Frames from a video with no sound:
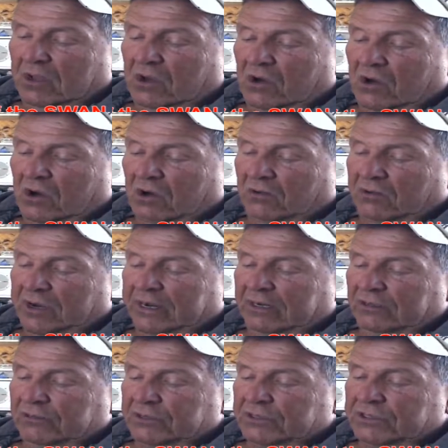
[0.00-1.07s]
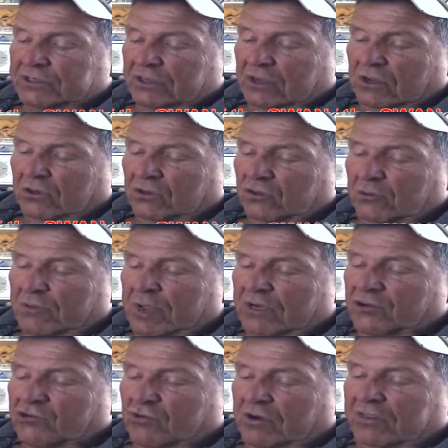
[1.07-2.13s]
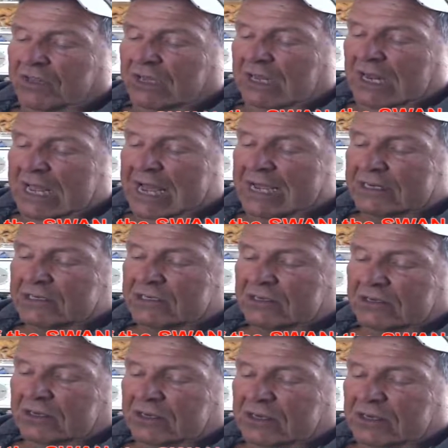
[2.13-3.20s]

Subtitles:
All right, Louis, you may join the class.